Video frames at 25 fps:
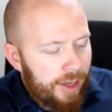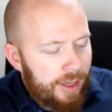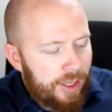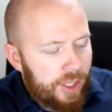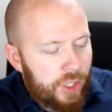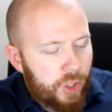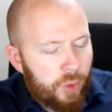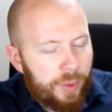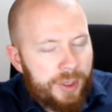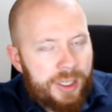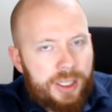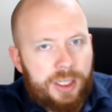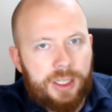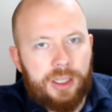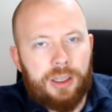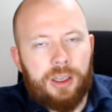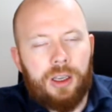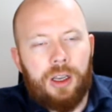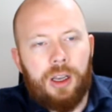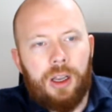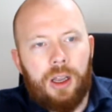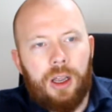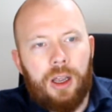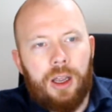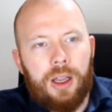So
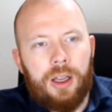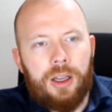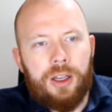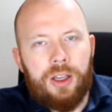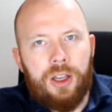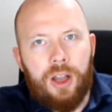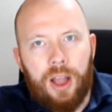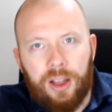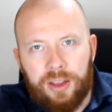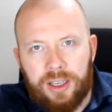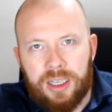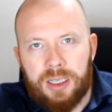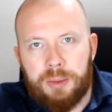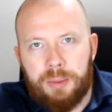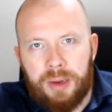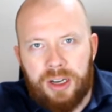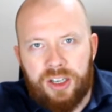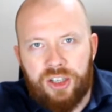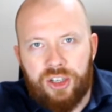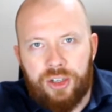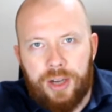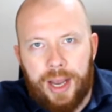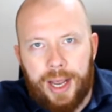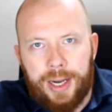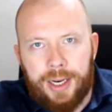it's not as
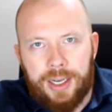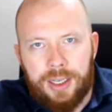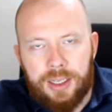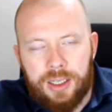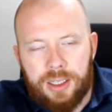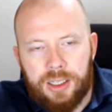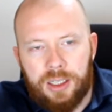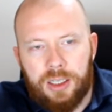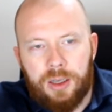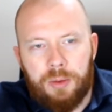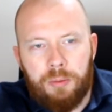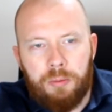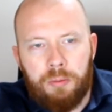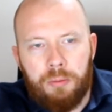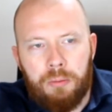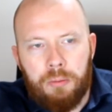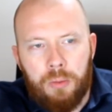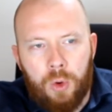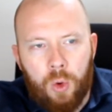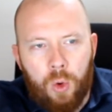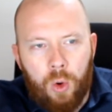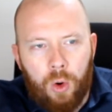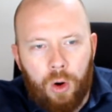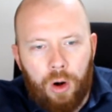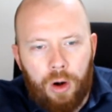much tannins,
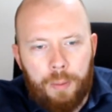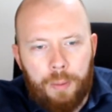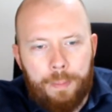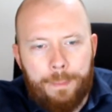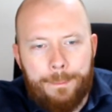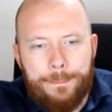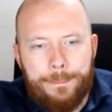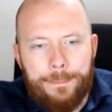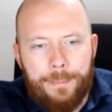more